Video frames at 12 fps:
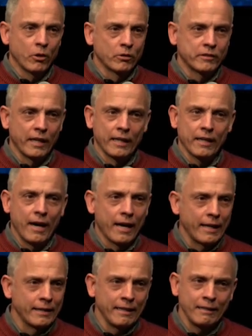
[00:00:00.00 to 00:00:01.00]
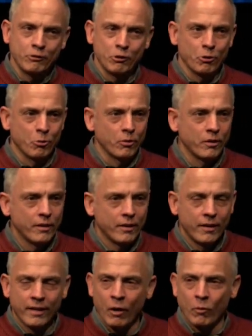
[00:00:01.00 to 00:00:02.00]
You're saying, God, I need
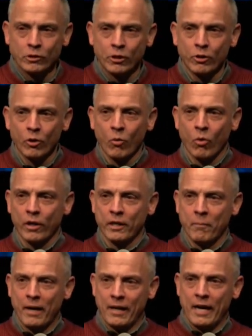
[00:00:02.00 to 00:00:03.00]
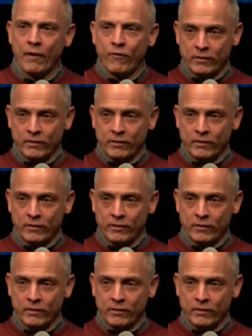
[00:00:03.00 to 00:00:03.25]
you, and I want you to do a work in my life.